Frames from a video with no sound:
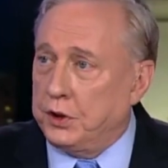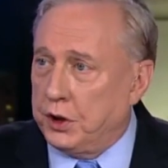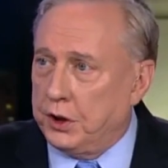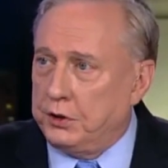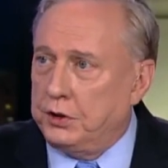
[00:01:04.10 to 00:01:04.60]

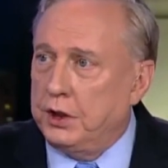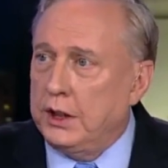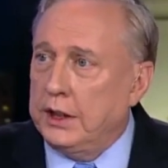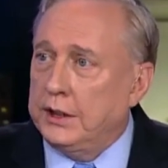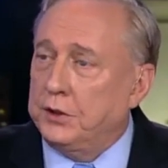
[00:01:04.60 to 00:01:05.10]
Turks
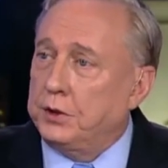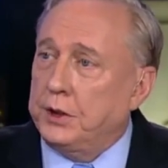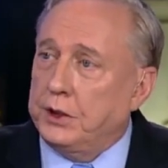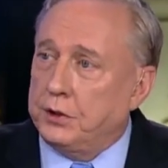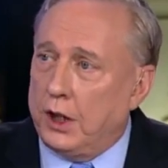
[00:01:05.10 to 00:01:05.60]
and the
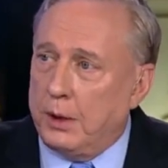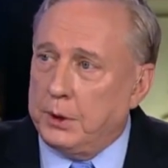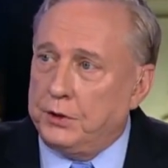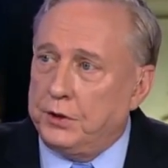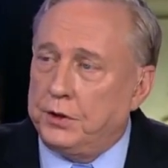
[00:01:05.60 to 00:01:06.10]
Sunni
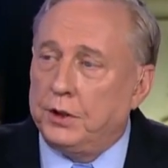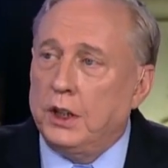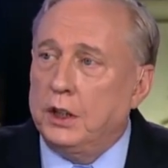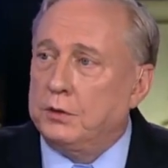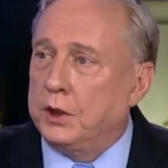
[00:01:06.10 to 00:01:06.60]
Islamists
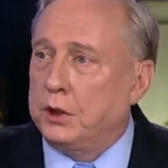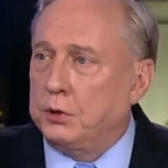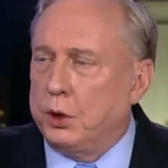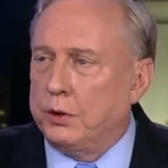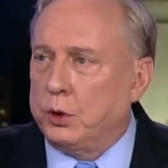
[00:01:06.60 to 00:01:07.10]
for
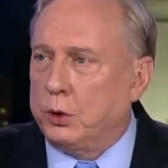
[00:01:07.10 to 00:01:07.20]
control of